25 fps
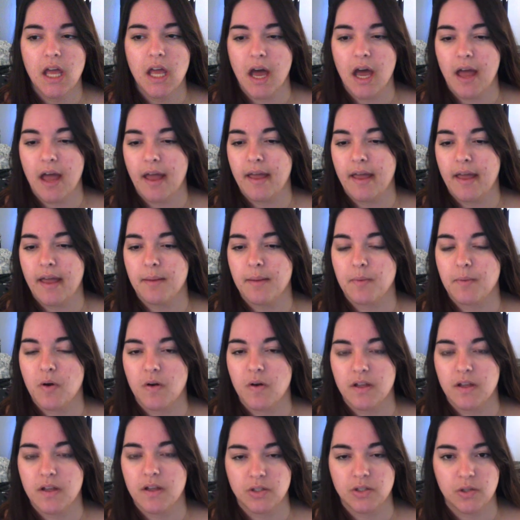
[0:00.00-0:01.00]
I am
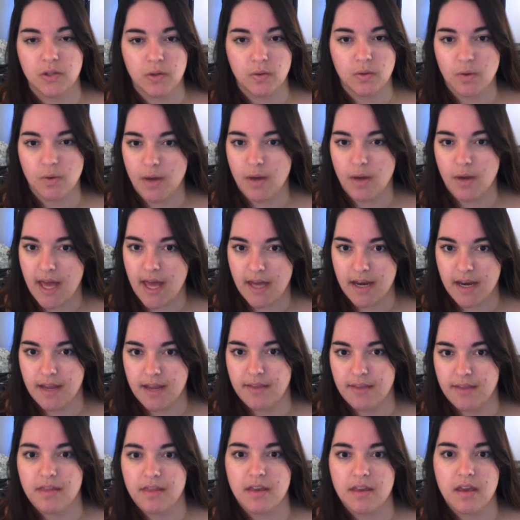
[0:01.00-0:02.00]
going to add
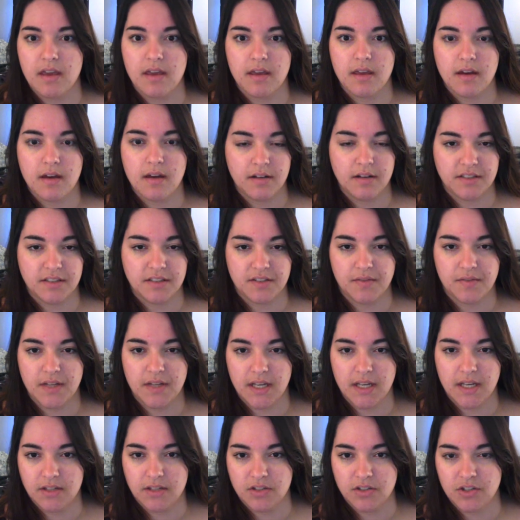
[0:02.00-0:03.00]
in the cost of it
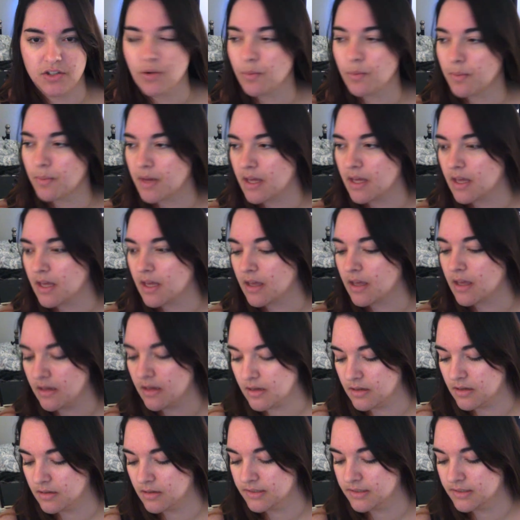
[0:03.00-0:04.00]
into my
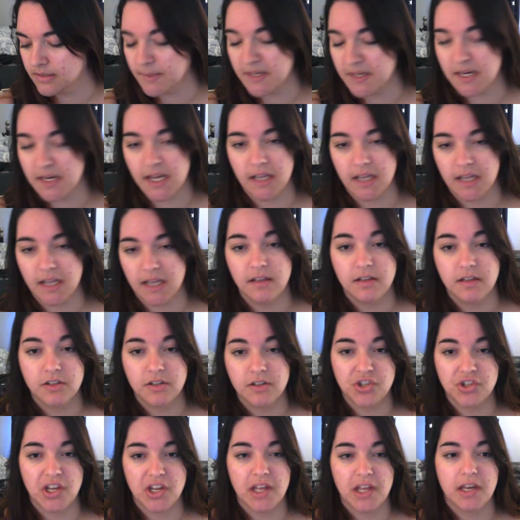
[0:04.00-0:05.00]
spending
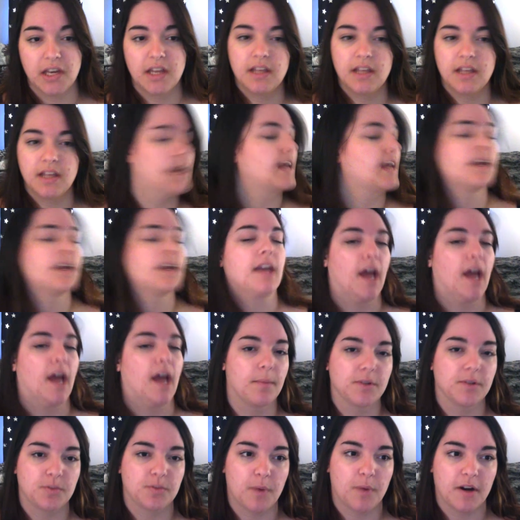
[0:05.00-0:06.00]
sheet and how
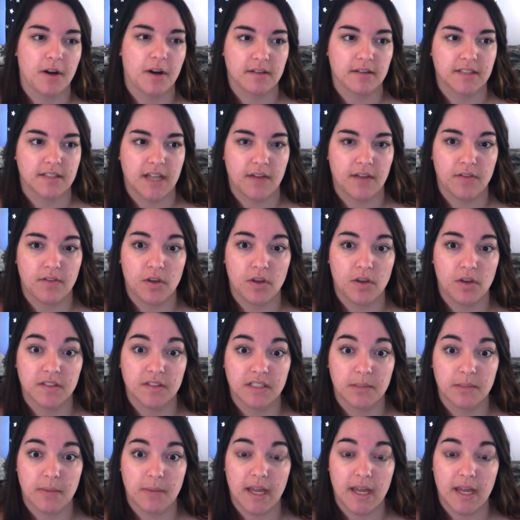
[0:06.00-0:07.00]
much product I've used
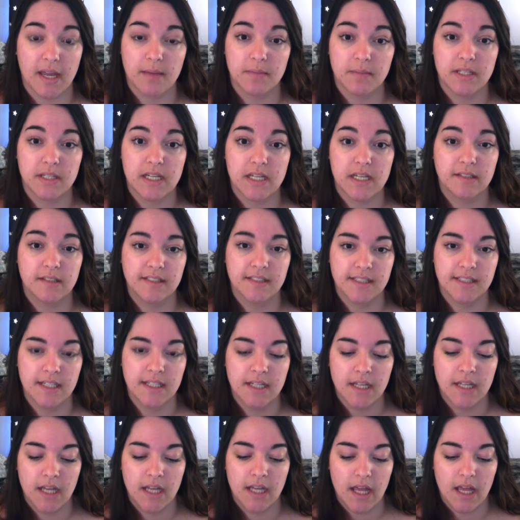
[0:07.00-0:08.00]
in my empties.
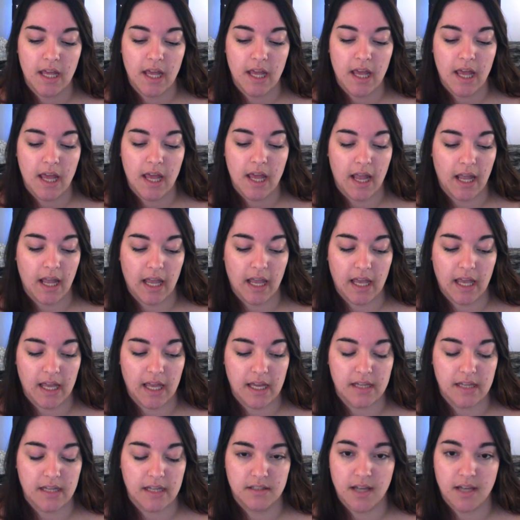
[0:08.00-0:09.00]

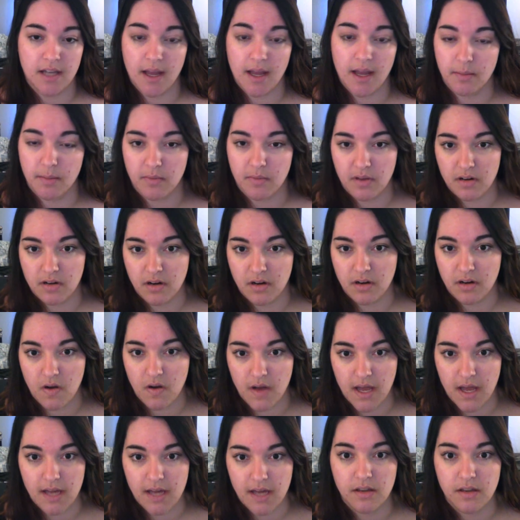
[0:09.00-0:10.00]
And I'm gonna go
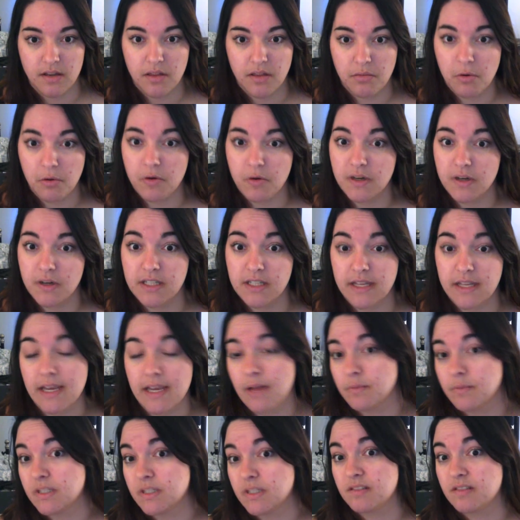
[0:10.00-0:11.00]
ahead and throw it into the
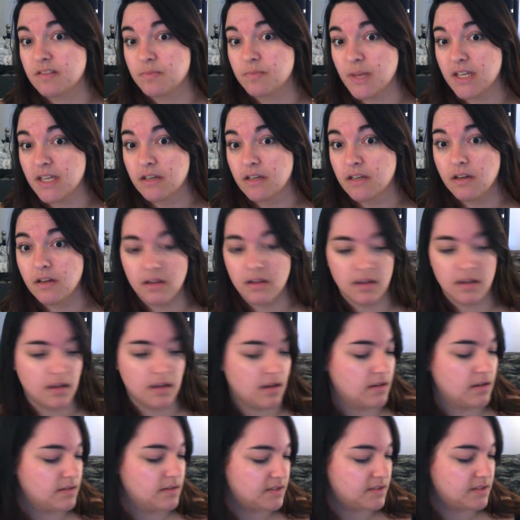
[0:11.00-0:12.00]
empties bin.
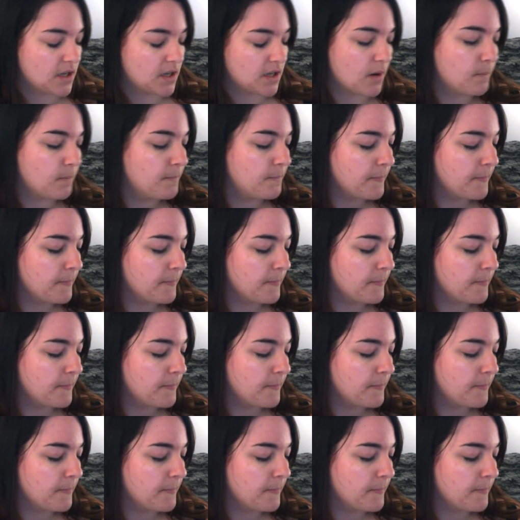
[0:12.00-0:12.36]
So,